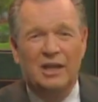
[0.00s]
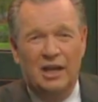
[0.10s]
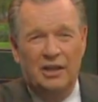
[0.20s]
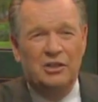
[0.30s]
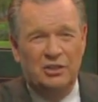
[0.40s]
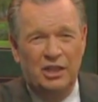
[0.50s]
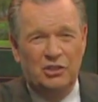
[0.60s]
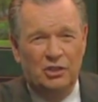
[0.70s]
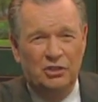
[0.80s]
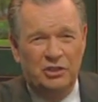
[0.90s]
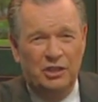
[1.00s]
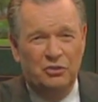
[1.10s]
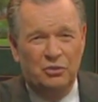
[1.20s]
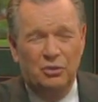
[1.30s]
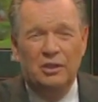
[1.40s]
How do you take charge, take
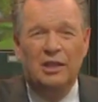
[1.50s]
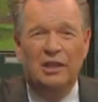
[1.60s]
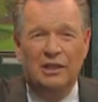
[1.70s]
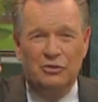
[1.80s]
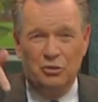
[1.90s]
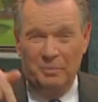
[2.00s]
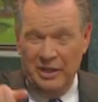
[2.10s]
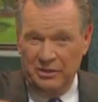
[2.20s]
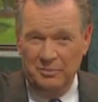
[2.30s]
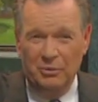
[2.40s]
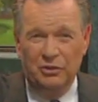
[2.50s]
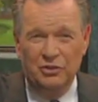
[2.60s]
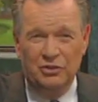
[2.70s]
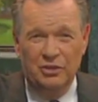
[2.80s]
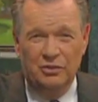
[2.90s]
control? Let's go back to
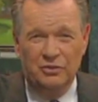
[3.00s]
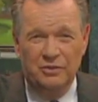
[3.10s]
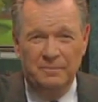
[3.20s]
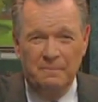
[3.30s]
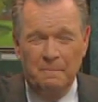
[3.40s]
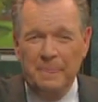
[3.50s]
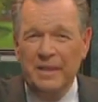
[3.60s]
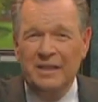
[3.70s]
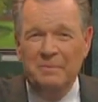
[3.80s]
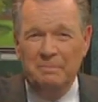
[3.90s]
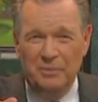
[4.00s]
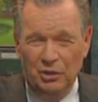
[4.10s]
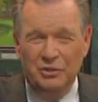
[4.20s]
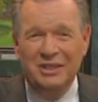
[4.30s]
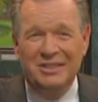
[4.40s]
building skills.
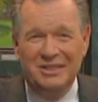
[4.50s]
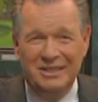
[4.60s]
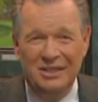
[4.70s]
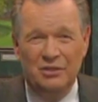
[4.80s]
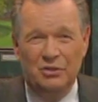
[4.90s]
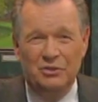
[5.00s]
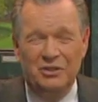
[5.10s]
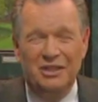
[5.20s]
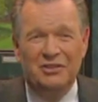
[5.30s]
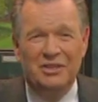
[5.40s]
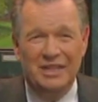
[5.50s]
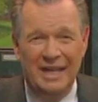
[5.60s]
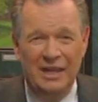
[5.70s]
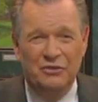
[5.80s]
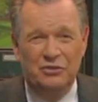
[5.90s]
Building skills is the
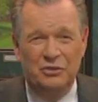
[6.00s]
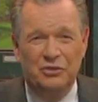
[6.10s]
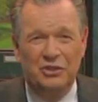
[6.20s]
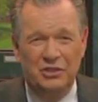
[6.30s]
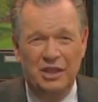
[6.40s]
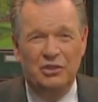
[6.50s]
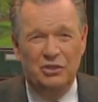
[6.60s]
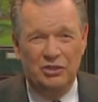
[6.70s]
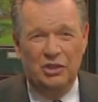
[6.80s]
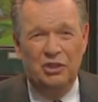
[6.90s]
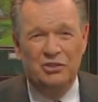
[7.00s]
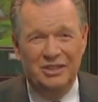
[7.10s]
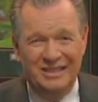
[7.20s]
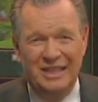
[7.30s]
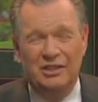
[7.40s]
answer to taking charge
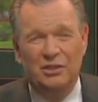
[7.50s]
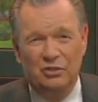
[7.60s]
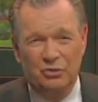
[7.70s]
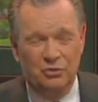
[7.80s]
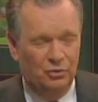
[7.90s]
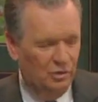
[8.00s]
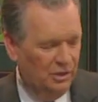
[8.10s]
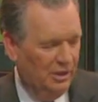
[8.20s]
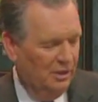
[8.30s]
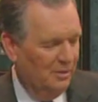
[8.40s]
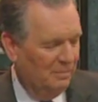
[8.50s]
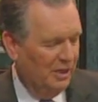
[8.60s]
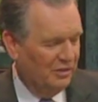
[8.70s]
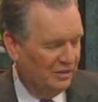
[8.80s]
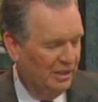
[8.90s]
and taking control,
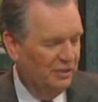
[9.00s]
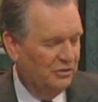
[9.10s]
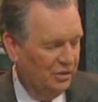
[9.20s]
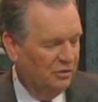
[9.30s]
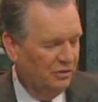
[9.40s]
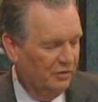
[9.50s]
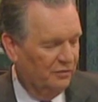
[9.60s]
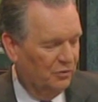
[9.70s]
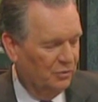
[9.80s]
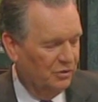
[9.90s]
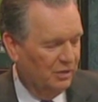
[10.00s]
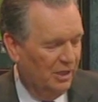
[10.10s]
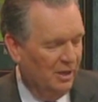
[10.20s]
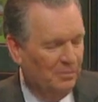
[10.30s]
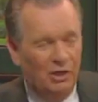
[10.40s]
past clients, centers of influence.
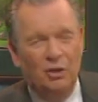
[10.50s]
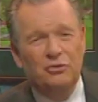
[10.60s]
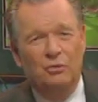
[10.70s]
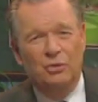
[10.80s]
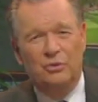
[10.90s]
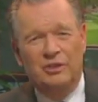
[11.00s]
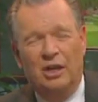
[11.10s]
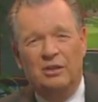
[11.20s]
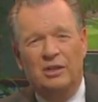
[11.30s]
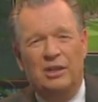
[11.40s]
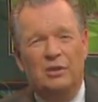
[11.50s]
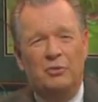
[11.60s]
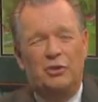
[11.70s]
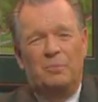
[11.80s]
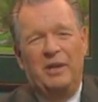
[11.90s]
But I also wrote down
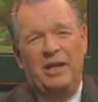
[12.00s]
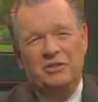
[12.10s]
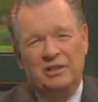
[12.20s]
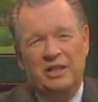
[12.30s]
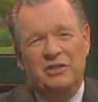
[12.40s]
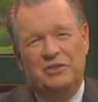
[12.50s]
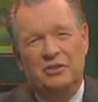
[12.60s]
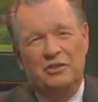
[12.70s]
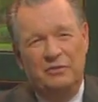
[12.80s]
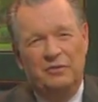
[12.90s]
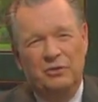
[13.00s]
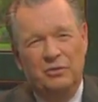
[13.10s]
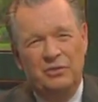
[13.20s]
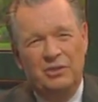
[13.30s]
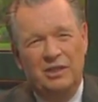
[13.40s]
with your past client centers of
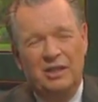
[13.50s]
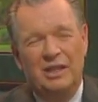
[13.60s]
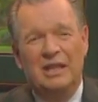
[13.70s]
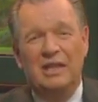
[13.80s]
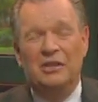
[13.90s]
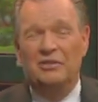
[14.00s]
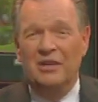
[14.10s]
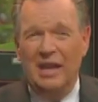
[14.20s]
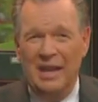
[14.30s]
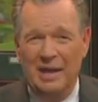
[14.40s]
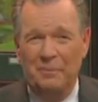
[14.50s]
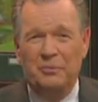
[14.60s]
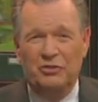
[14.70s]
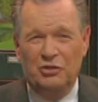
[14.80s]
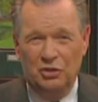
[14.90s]
influence, it is
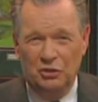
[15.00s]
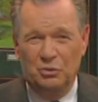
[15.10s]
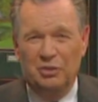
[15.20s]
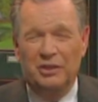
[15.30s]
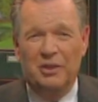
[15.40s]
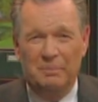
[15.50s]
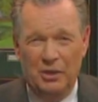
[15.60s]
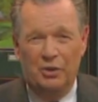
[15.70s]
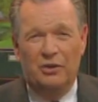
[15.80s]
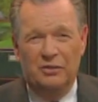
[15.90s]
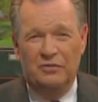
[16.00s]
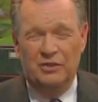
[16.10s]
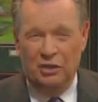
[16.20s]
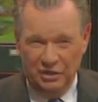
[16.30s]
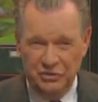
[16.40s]
absolutely imperative.
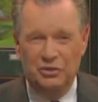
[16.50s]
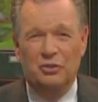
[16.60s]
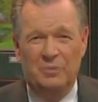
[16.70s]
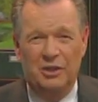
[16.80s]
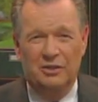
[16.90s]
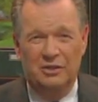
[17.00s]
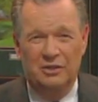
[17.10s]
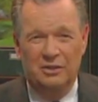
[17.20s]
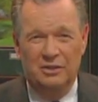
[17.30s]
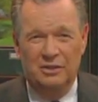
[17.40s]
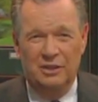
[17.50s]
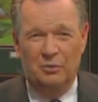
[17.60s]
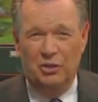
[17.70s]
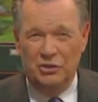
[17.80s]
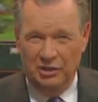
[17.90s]
Now, listen to me. And I
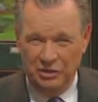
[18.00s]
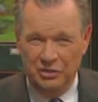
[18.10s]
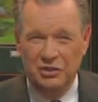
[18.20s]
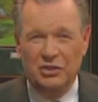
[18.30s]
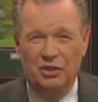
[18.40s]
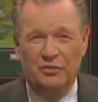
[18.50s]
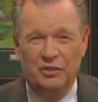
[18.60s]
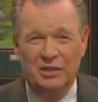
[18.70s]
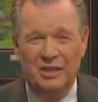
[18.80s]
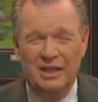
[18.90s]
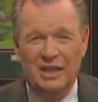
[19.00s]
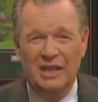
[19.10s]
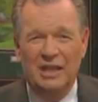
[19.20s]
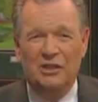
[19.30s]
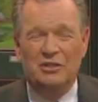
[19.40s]
want you to listen to this carefully.
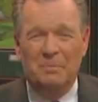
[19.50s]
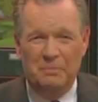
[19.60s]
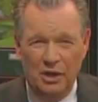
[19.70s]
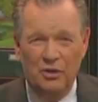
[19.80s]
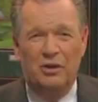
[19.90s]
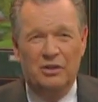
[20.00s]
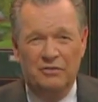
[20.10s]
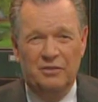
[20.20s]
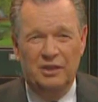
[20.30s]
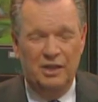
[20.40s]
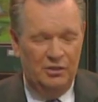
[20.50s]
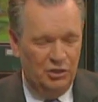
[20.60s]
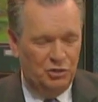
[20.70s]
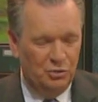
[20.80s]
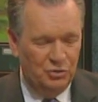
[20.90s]
It's imperative
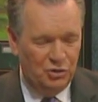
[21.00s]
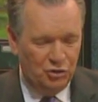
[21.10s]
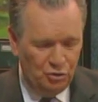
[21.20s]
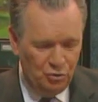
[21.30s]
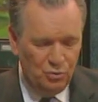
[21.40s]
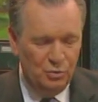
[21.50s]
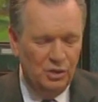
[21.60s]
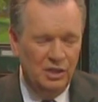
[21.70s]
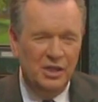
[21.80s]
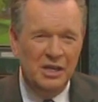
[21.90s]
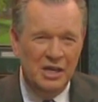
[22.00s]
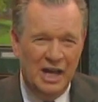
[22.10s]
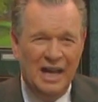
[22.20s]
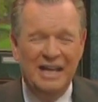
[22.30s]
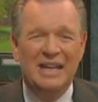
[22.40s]
that you do
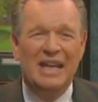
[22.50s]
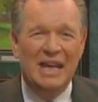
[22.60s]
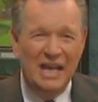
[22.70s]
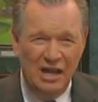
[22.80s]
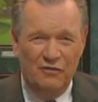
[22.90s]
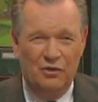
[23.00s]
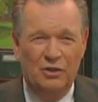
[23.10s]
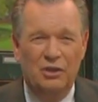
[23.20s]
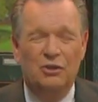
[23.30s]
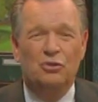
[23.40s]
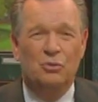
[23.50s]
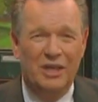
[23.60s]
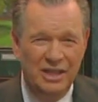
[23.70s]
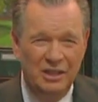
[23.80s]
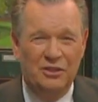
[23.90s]
not ever do
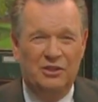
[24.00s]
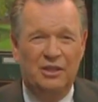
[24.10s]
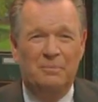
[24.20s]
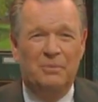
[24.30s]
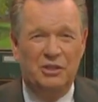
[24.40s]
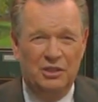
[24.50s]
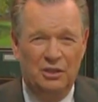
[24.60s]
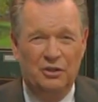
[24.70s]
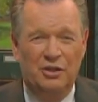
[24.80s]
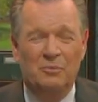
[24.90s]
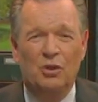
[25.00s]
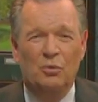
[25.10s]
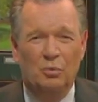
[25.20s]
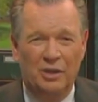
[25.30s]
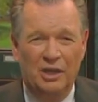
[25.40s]
anything but tell them
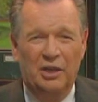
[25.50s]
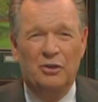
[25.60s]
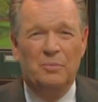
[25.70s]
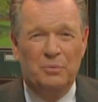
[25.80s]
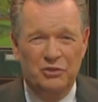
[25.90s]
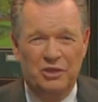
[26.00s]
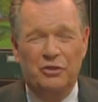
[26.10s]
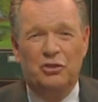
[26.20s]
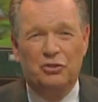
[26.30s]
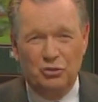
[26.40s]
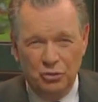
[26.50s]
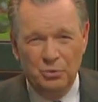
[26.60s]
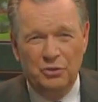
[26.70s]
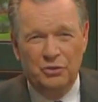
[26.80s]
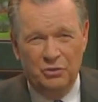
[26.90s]
100% the
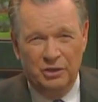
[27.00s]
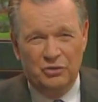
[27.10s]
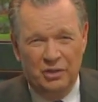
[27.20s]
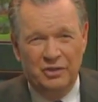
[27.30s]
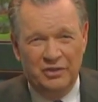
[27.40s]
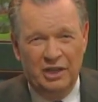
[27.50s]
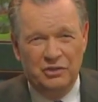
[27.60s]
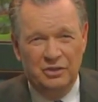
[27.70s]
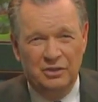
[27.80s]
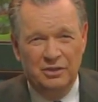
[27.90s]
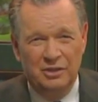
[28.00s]
truth during a transaction.